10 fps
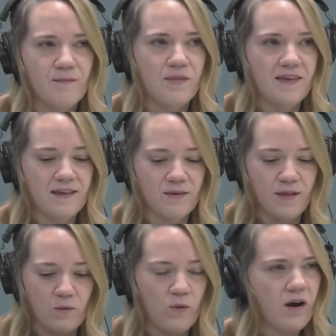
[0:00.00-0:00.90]
Think through,
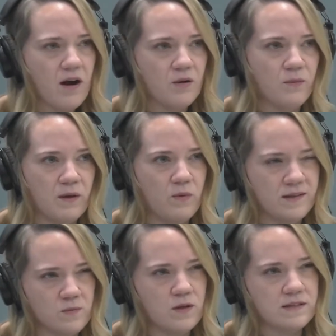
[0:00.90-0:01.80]
like, where are we?
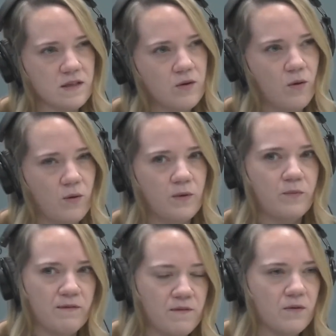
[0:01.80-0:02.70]
What's the goal? What are
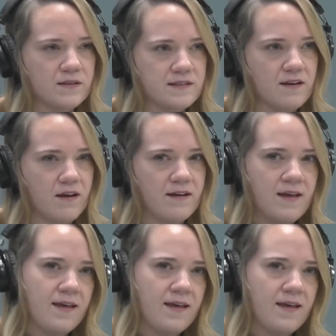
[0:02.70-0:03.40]
we focusing on?